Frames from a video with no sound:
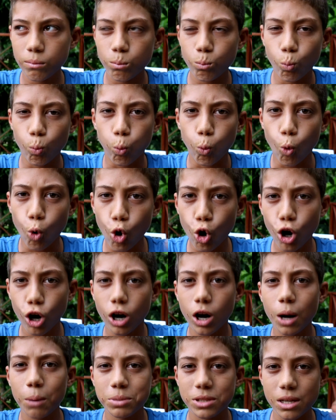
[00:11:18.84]

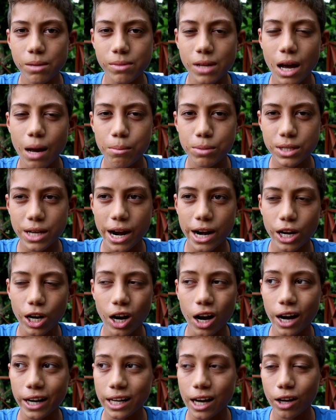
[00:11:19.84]
warm, sometimes kind of
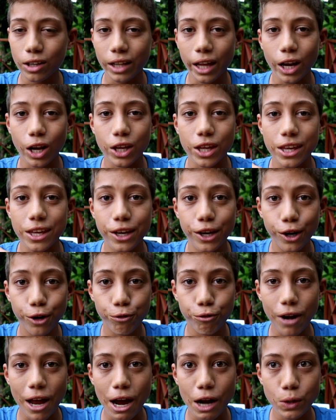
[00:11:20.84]
hot out, like year
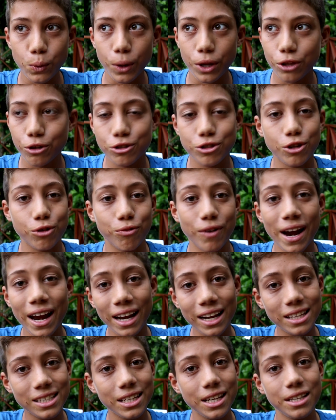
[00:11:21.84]
round, whether it's the
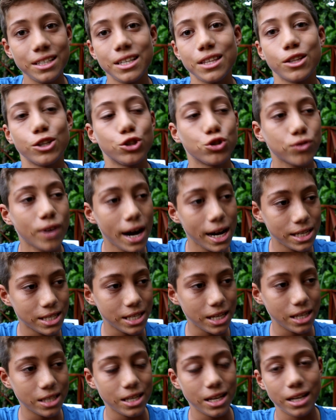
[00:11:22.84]
rainy season, the dry
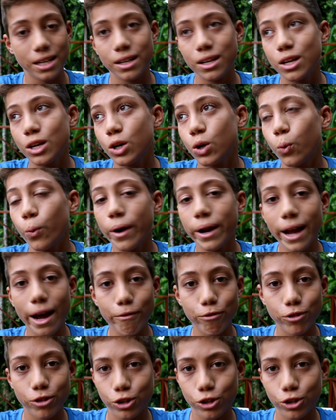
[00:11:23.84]
season, whenever.